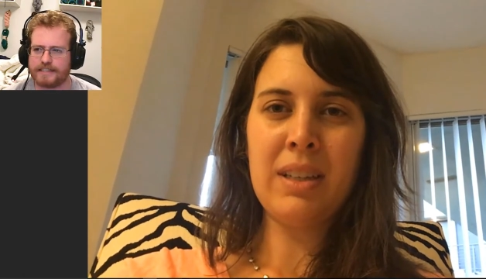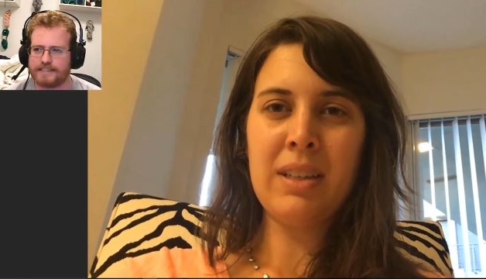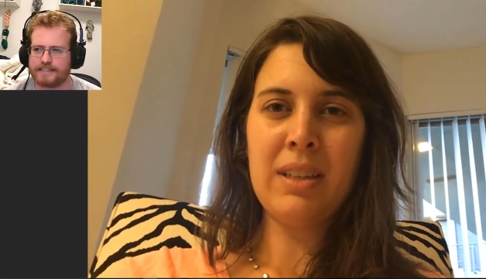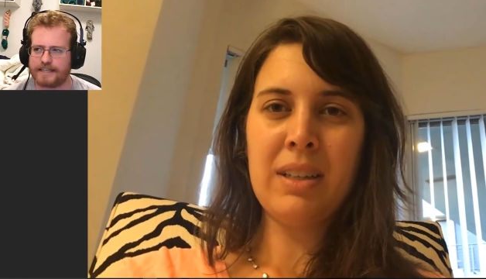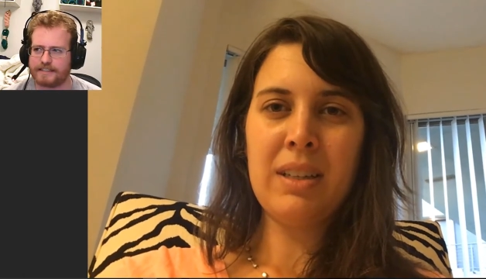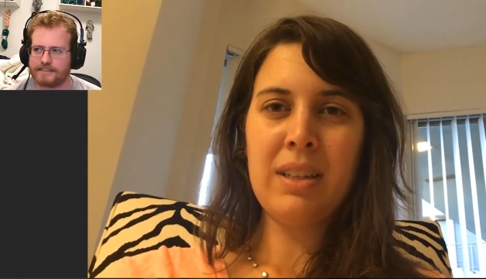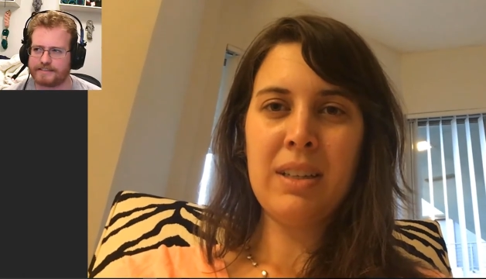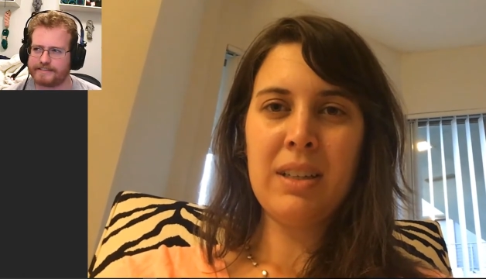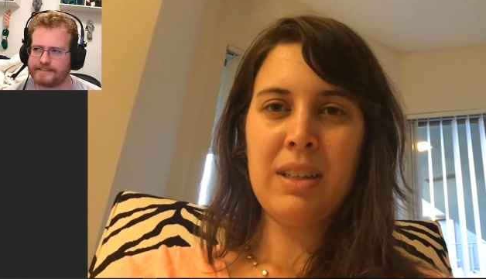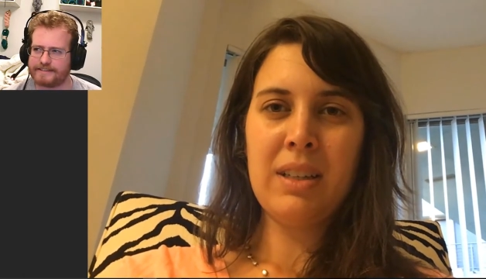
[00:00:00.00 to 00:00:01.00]
Speaker 1: and
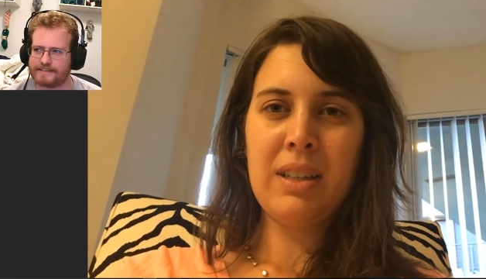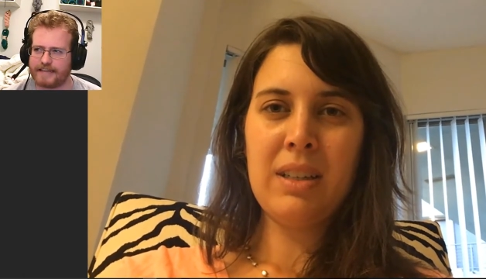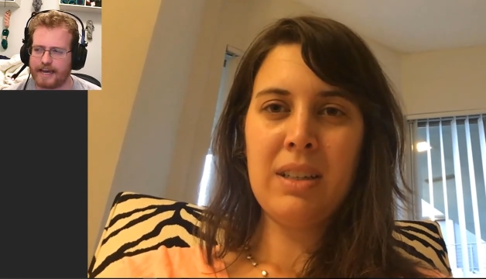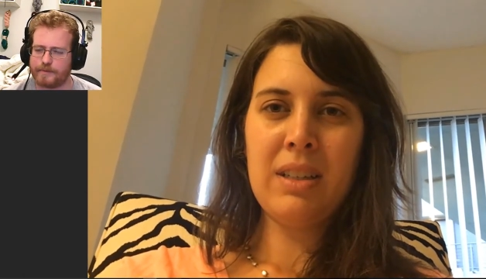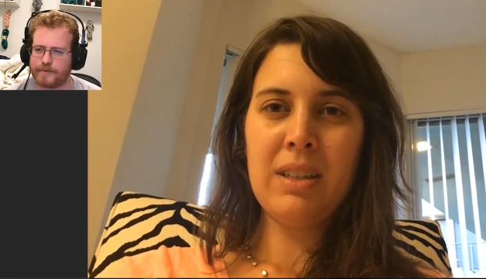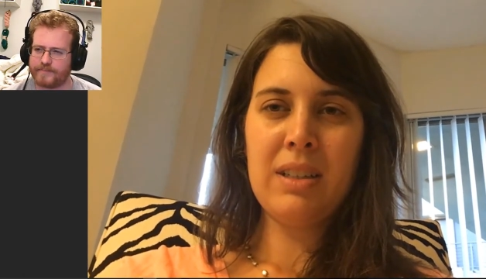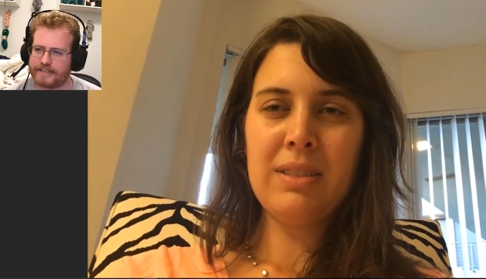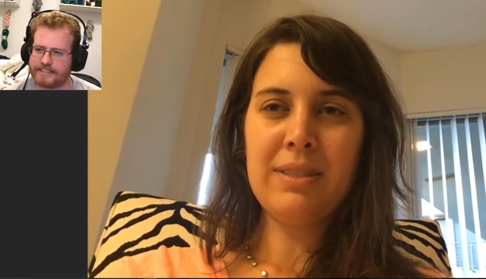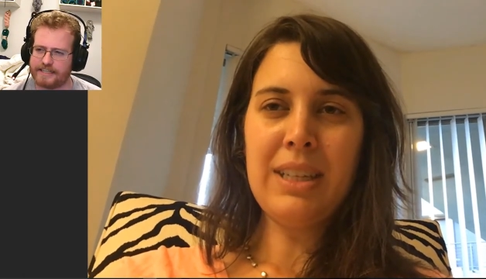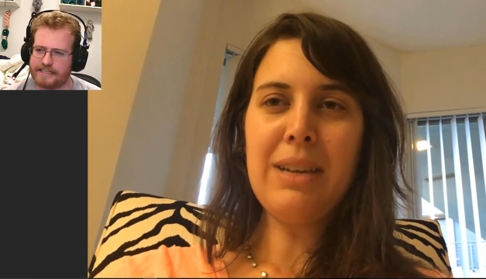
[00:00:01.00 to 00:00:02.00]
time invested
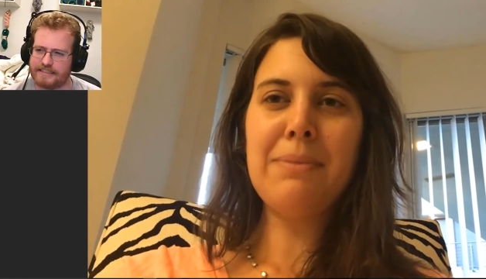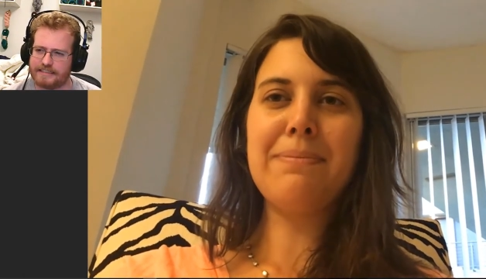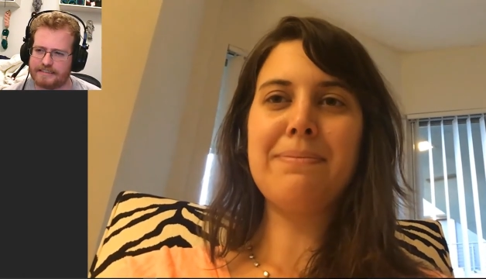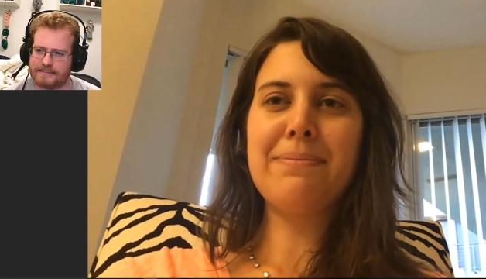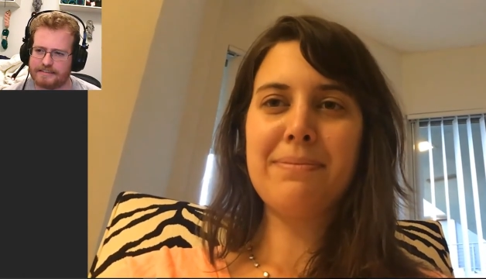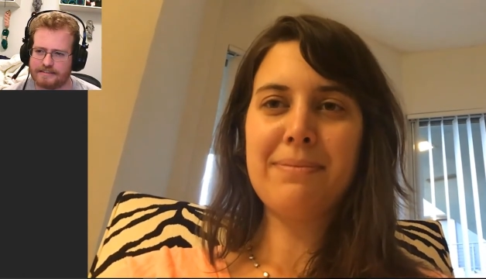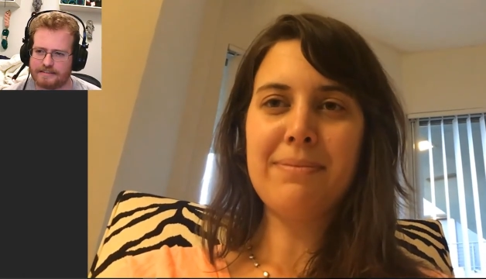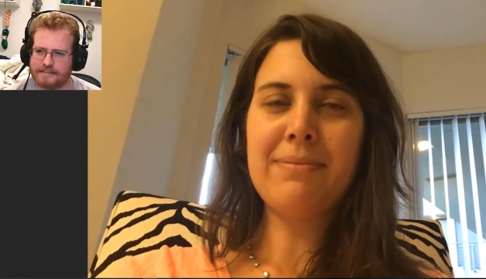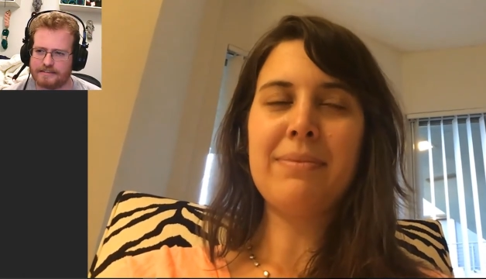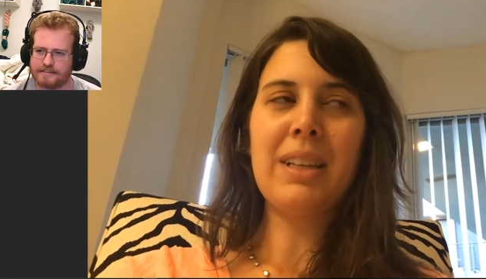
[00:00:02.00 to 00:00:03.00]
in?
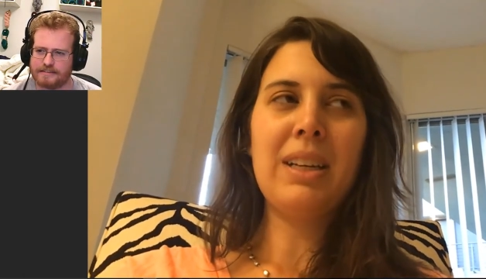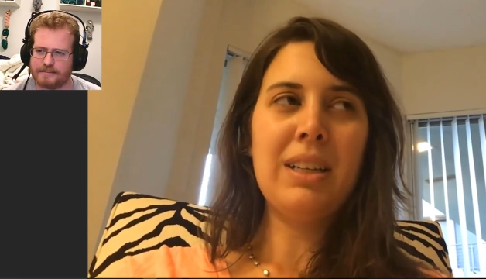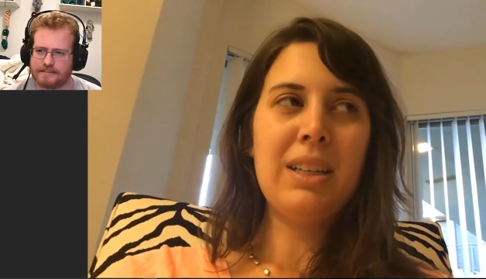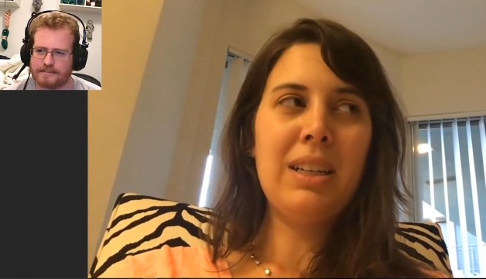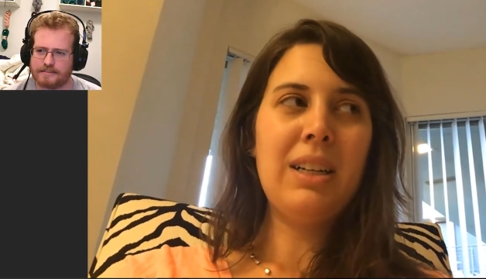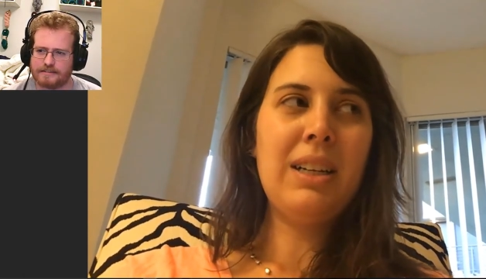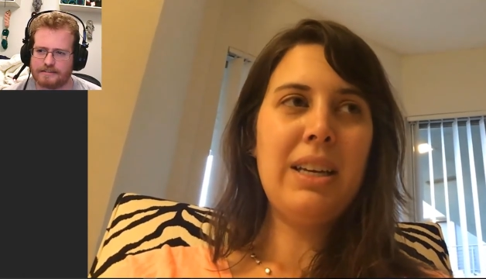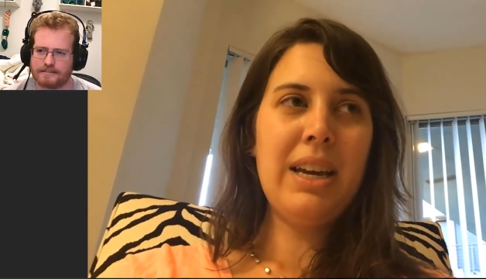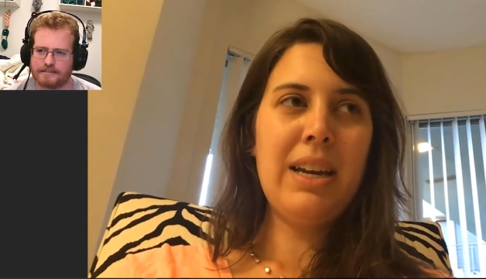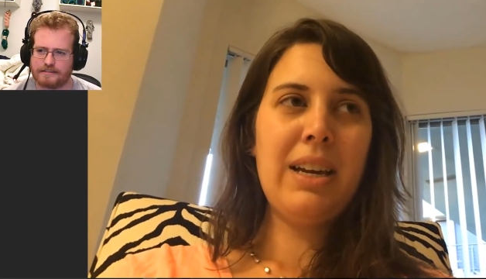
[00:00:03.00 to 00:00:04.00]
Speaker 2: Yeah, it'll be
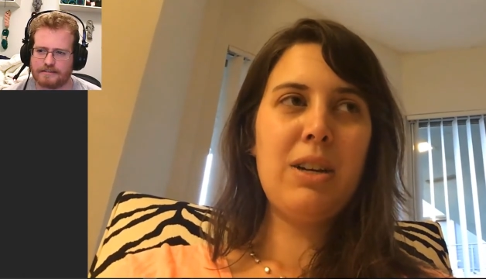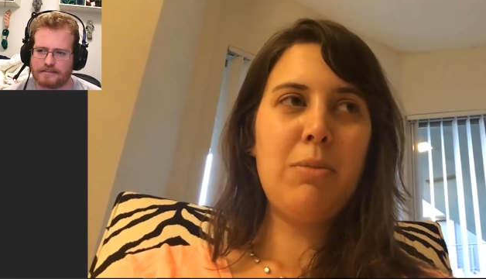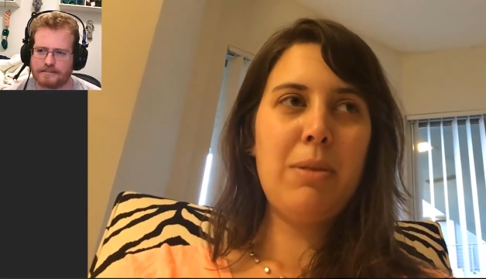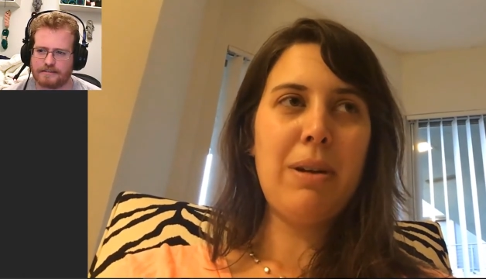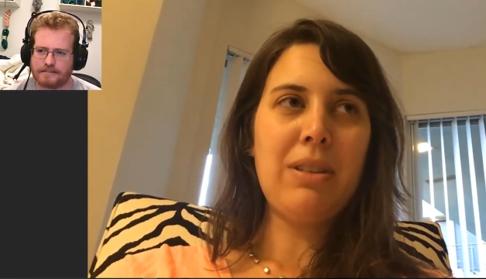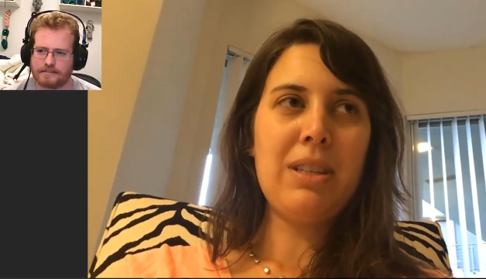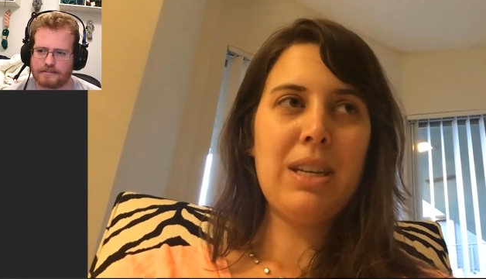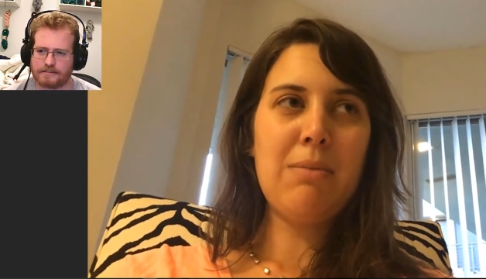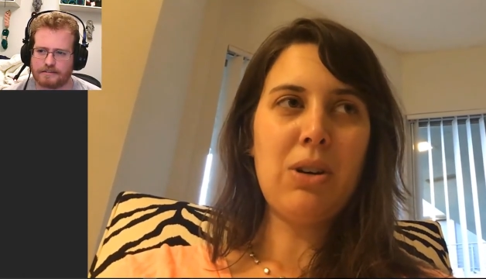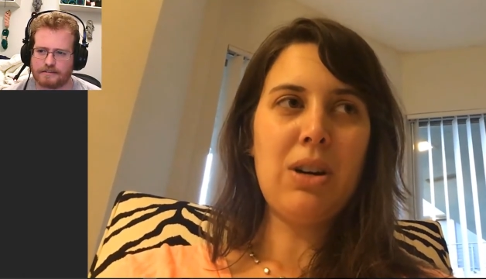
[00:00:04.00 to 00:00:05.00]
about the same cost,
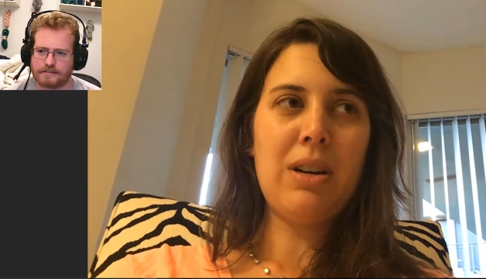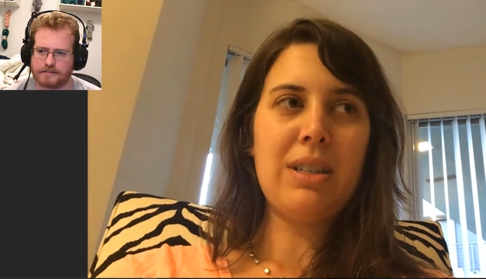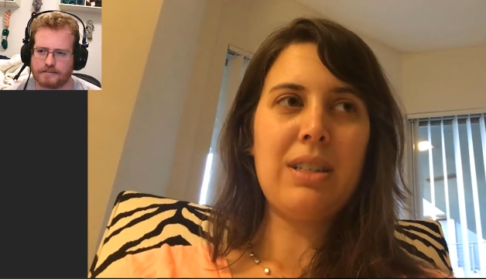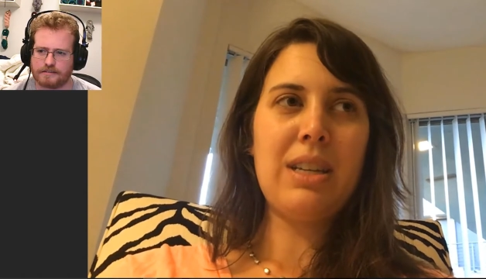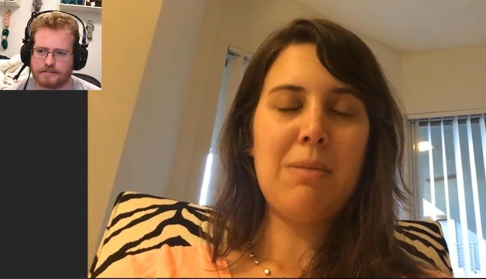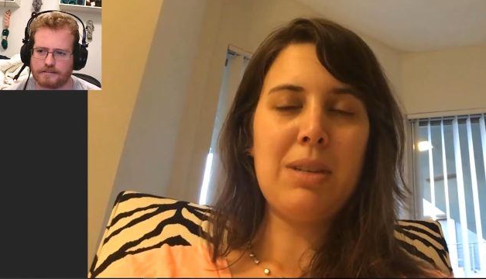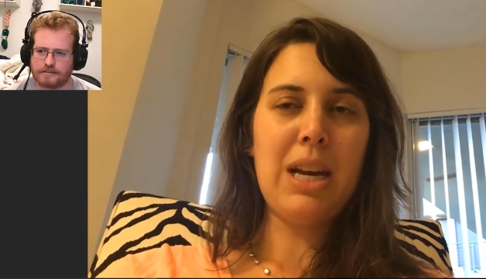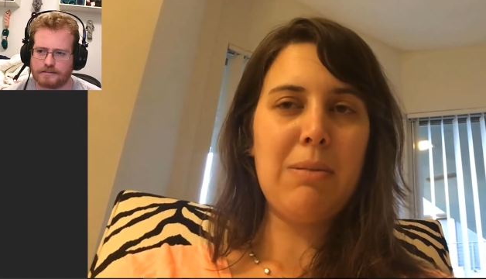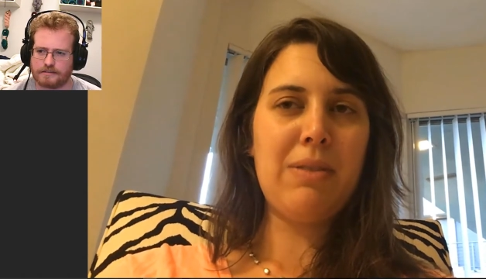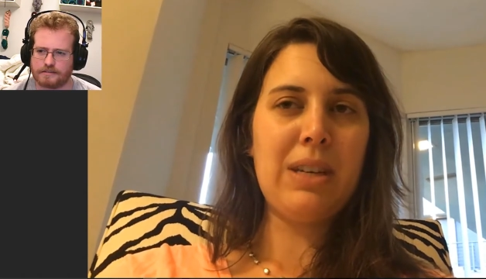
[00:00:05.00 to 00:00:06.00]
same time
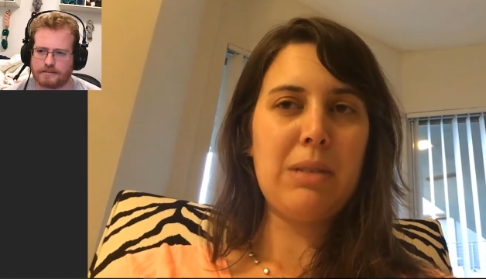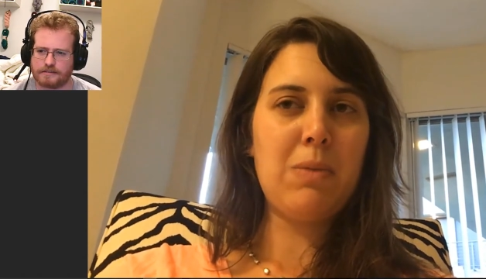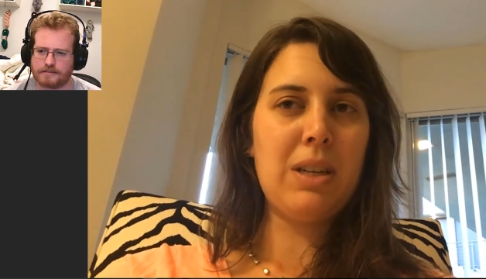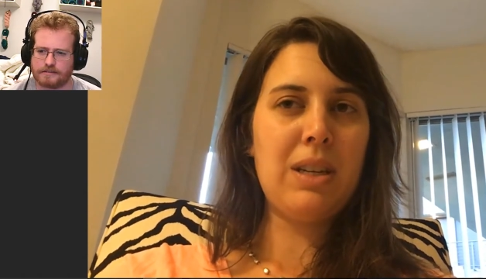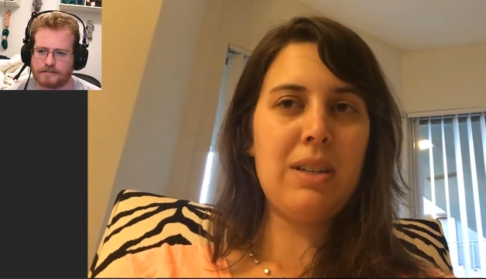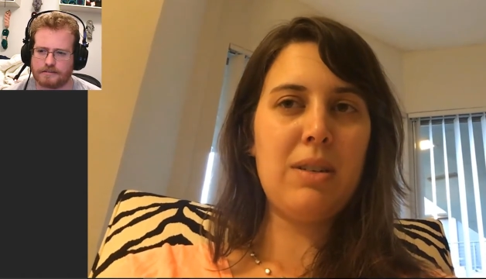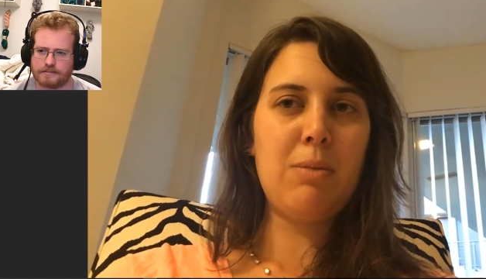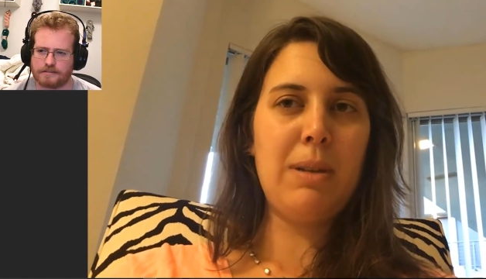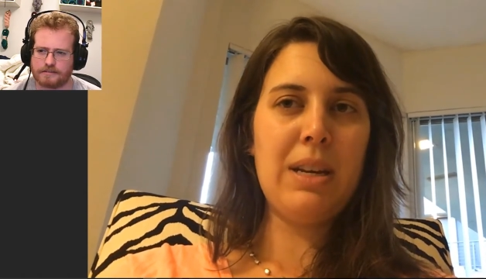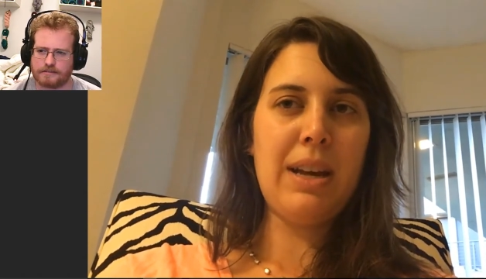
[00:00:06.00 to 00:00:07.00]
investment, and it'll be an
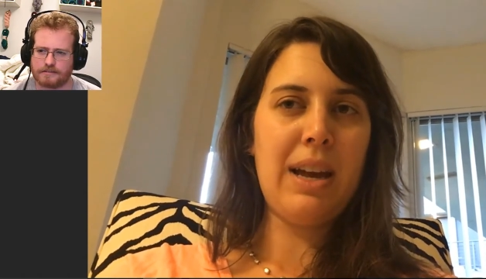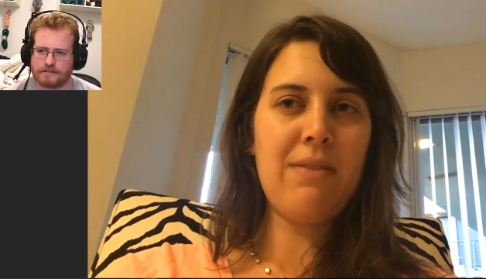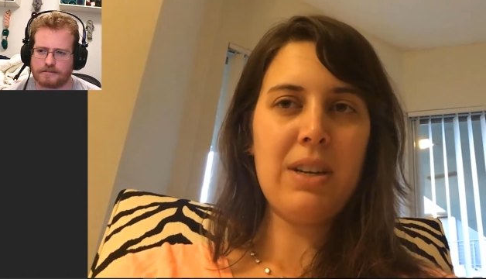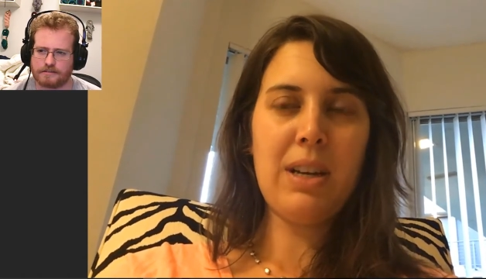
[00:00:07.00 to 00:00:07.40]
advent calendar